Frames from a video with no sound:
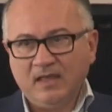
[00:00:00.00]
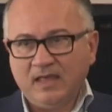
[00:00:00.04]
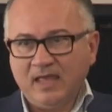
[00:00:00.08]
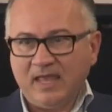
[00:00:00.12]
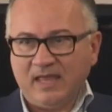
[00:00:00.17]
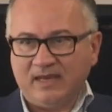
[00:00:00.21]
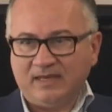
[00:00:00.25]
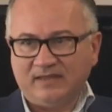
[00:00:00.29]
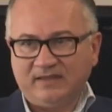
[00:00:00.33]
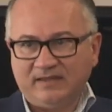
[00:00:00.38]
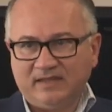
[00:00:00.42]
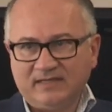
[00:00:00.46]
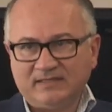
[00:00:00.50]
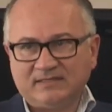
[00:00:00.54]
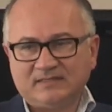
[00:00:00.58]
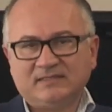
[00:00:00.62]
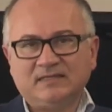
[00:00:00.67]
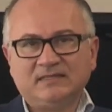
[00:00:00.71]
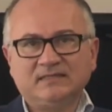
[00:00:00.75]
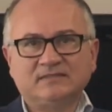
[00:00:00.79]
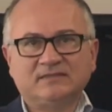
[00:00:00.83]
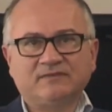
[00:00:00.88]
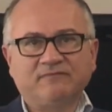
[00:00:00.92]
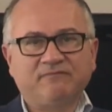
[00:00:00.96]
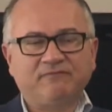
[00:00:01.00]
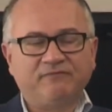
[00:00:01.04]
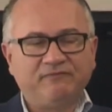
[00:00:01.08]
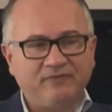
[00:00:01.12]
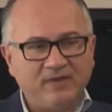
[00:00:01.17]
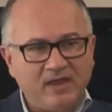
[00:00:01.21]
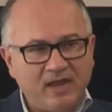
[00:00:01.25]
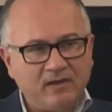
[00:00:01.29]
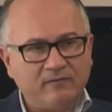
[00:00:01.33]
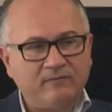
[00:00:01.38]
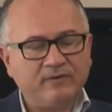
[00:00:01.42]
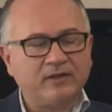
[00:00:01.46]
And this is a
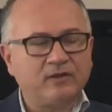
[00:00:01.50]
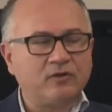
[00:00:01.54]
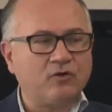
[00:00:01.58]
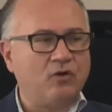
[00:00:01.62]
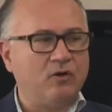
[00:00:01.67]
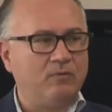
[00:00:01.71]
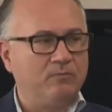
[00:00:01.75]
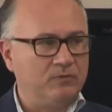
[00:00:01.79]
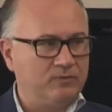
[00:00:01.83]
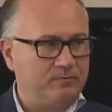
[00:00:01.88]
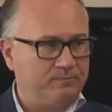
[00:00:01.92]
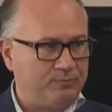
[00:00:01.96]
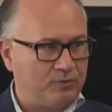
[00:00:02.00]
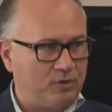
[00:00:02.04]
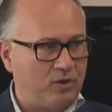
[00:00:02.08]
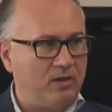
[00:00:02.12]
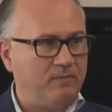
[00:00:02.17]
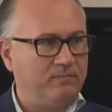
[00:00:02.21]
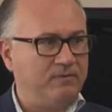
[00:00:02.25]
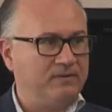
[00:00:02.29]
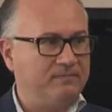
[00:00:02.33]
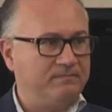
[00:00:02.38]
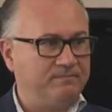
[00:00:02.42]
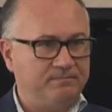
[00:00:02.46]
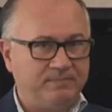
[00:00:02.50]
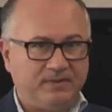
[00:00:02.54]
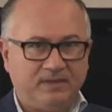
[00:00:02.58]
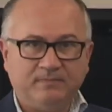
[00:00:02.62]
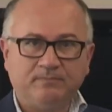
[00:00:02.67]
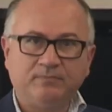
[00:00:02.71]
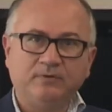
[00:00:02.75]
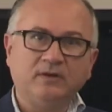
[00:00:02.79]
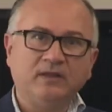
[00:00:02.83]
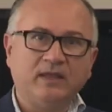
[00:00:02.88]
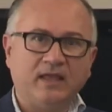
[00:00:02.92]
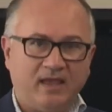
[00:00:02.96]
very common problem
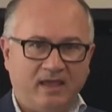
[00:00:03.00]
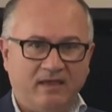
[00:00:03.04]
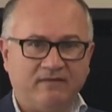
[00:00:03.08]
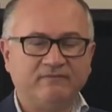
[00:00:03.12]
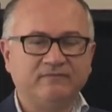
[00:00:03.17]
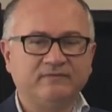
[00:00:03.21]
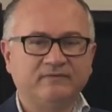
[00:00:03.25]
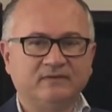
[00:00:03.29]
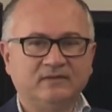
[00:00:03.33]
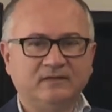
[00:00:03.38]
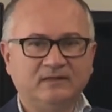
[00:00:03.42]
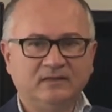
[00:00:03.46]
people have